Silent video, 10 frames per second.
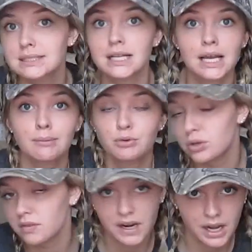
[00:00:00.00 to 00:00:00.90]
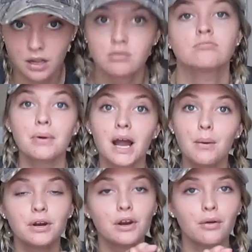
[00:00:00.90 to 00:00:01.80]
just like I'm doing right now. But
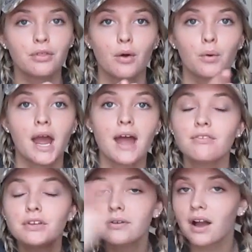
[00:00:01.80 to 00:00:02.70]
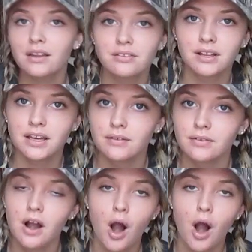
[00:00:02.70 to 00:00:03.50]
I wanna know though, wherever you guys live,